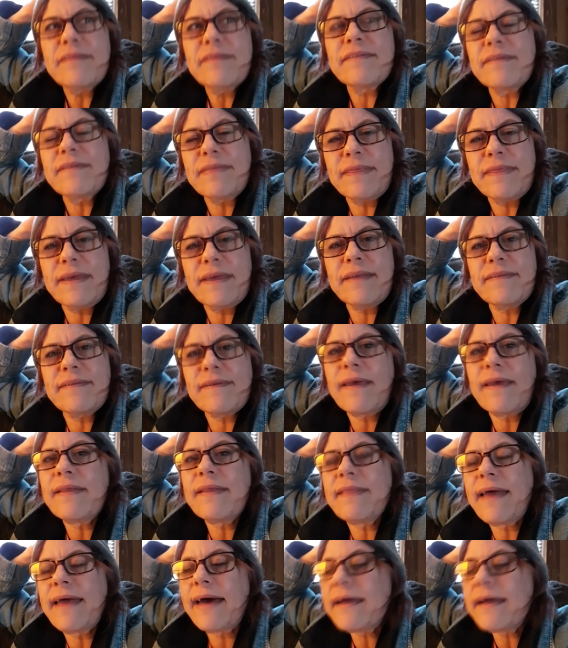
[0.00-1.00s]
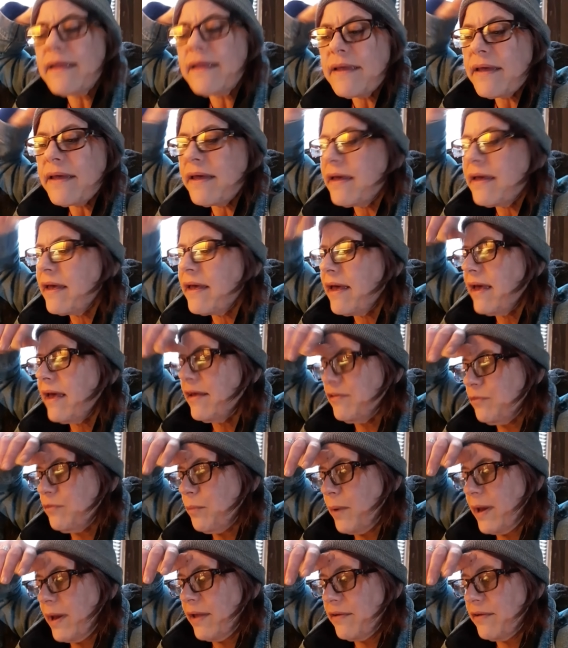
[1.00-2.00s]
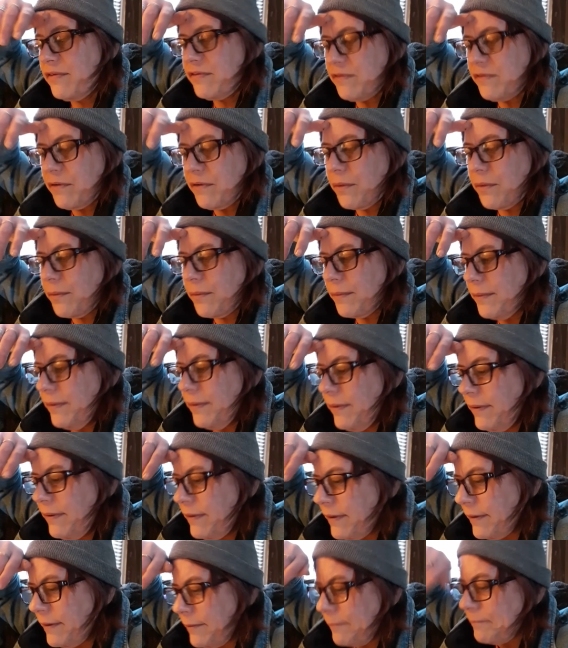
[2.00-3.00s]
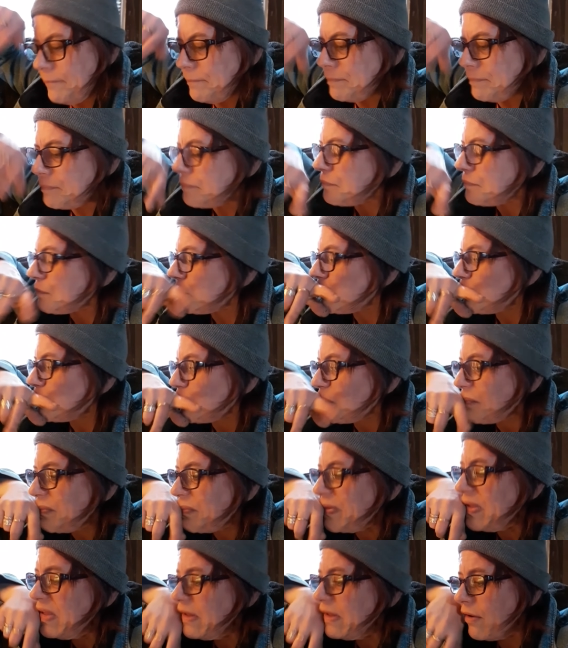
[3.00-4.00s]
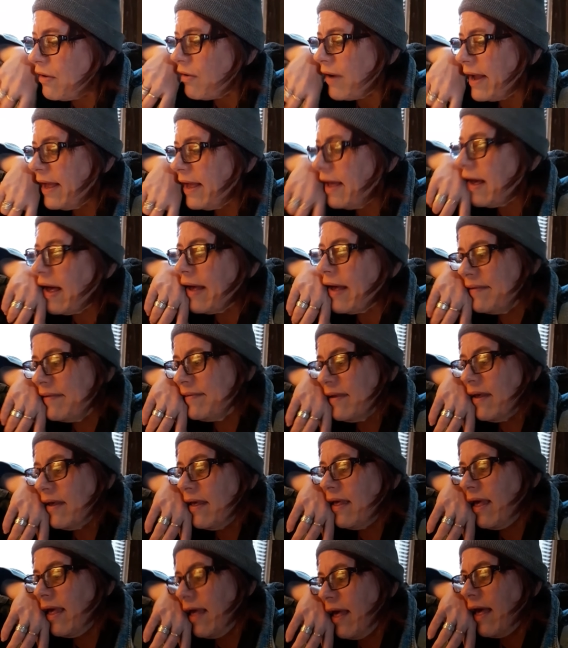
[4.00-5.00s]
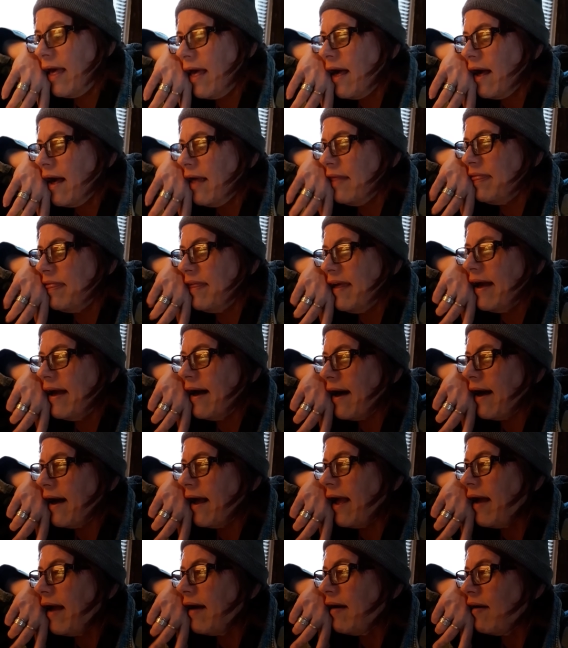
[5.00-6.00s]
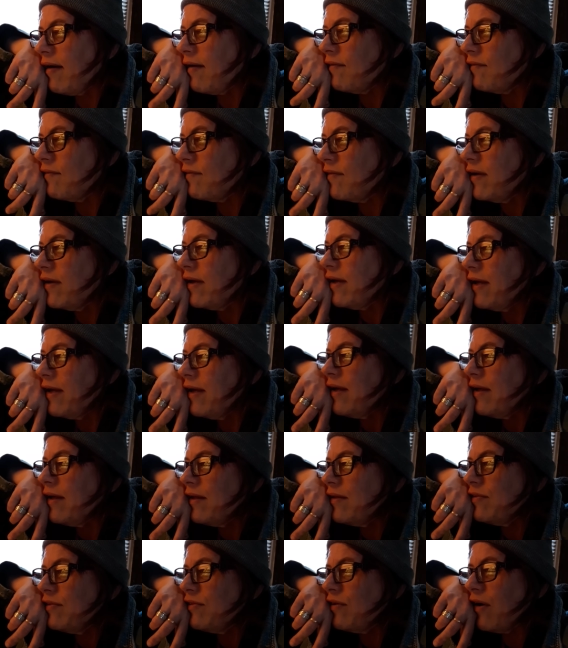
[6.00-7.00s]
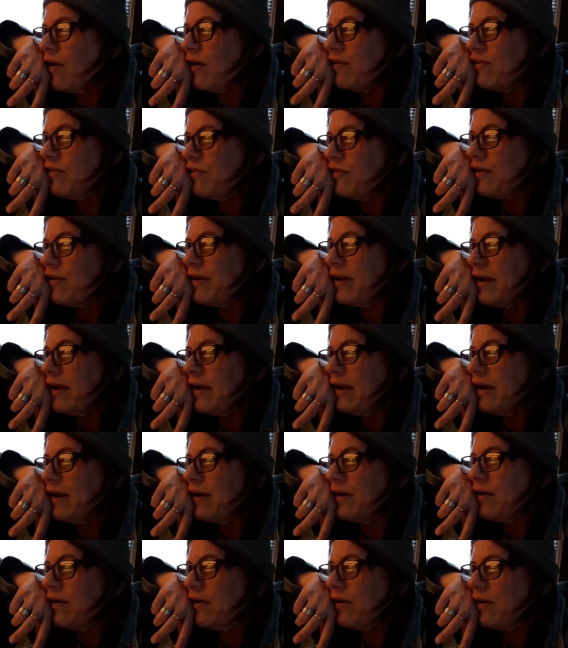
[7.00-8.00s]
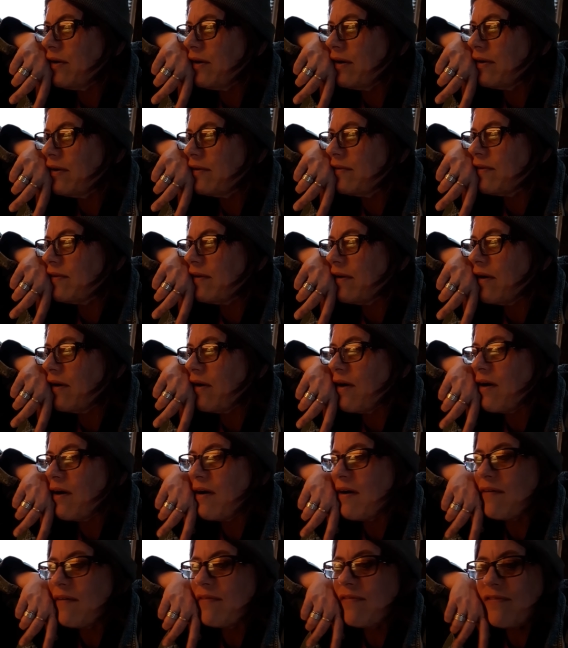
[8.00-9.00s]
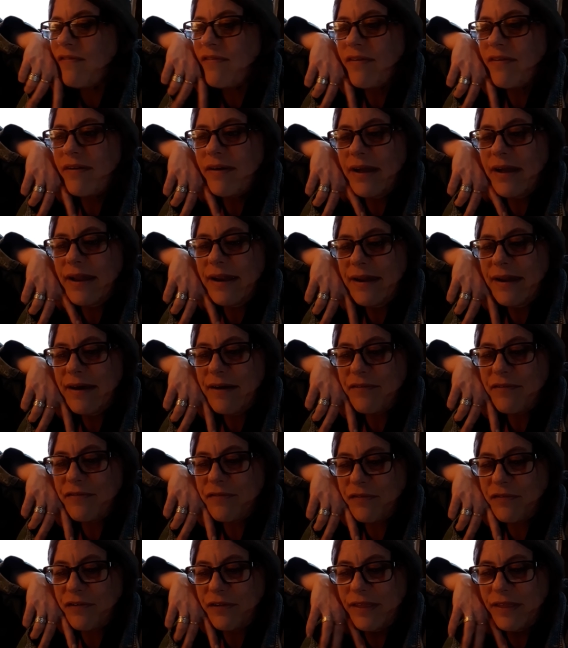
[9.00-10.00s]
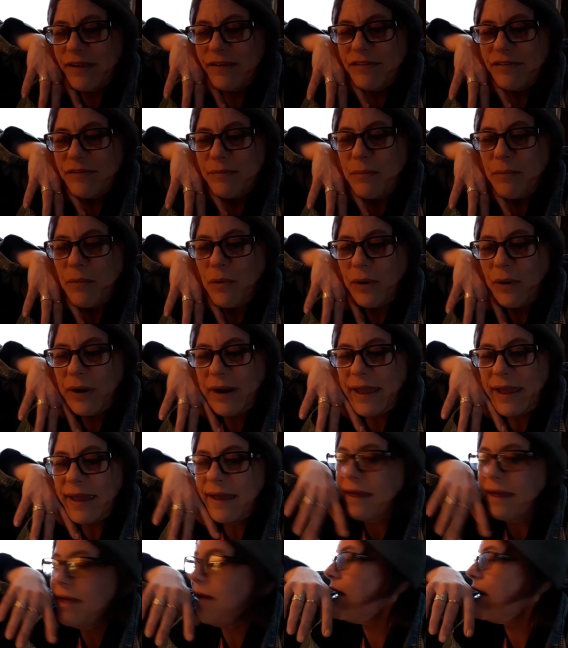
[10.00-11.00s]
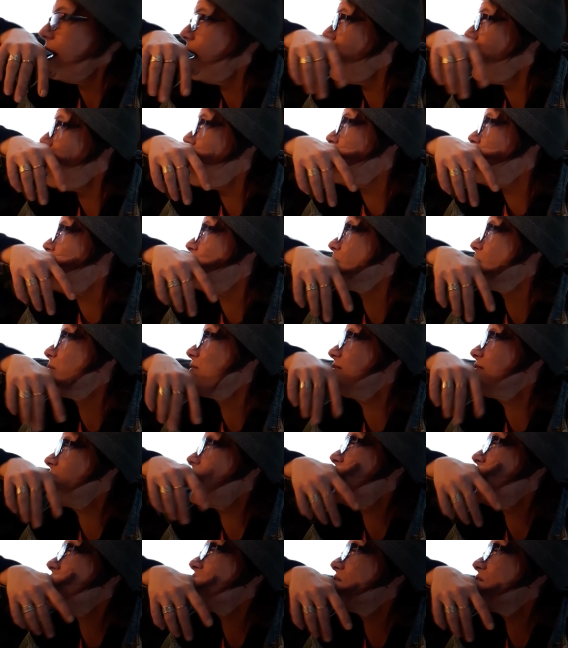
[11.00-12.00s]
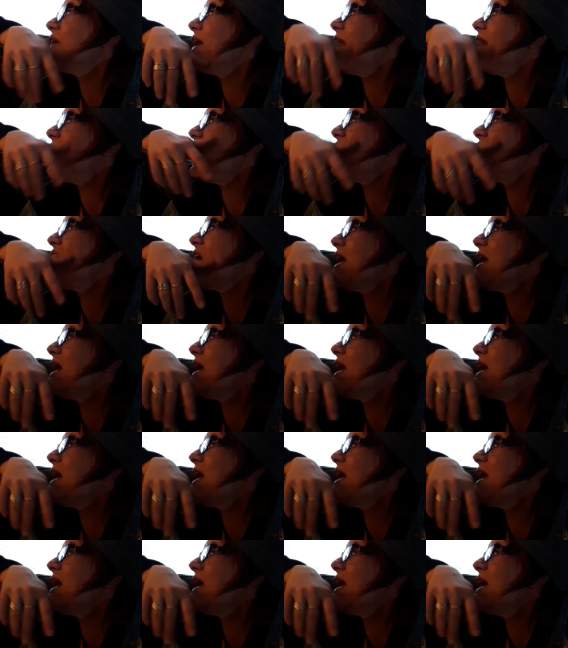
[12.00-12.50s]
and things like that as well. So, all right, guys, I think I have talked your ears off enough for this morning. Saturday